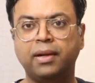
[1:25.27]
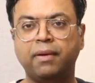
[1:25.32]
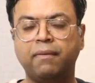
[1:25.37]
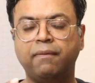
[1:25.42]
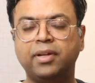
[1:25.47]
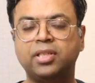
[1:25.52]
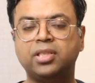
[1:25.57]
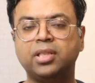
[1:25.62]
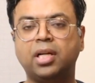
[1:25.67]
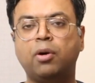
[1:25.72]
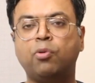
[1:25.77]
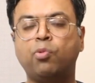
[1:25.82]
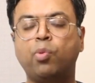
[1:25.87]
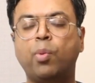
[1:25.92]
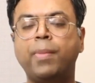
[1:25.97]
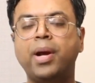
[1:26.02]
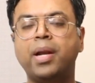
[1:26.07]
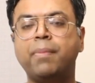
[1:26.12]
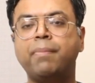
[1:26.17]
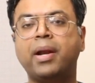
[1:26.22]
which a
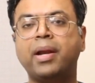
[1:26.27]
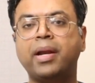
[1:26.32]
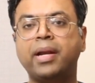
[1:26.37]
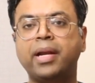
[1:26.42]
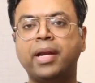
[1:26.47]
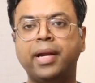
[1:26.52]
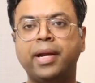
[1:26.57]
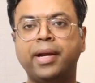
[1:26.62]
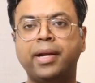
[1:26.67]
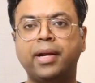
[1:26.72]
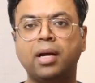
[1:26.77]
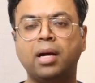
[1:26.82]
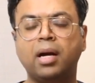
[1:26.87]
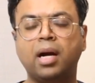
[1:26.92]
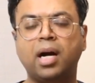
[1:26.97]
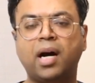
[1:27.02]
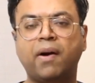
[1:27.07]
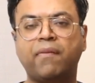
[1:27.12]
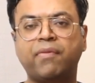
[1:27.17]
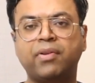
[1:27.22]
woman may need
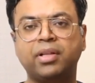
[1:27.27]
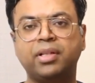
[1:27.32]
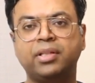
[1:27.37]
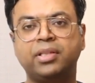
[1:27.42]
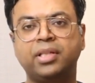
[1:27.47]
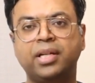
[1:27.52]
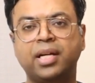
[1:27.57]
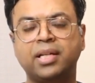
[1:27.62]
after she